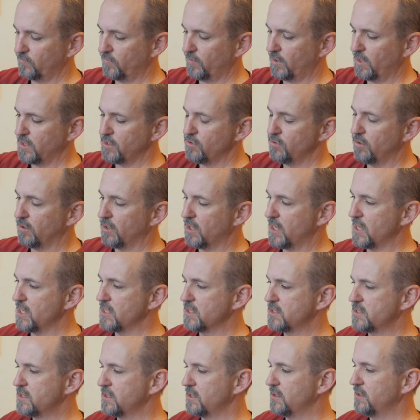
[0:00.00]
I
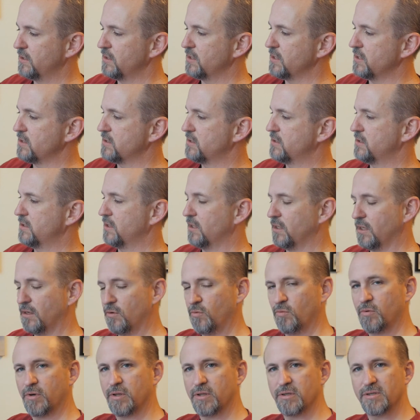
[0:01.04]
utilized these
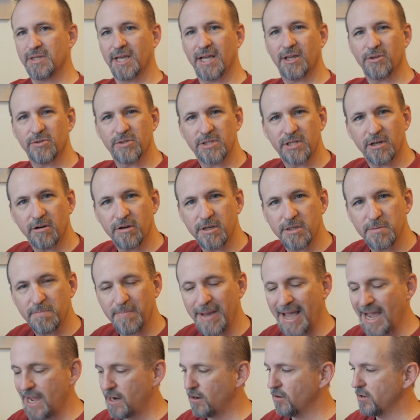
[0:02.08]
one of these L series
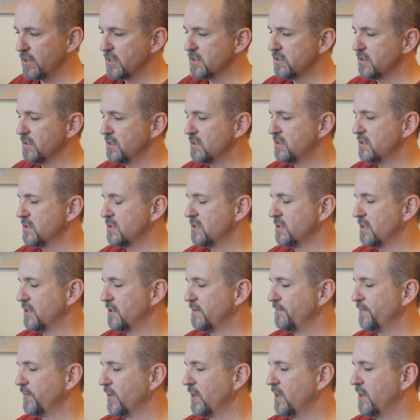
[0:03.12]
batteries, and this is a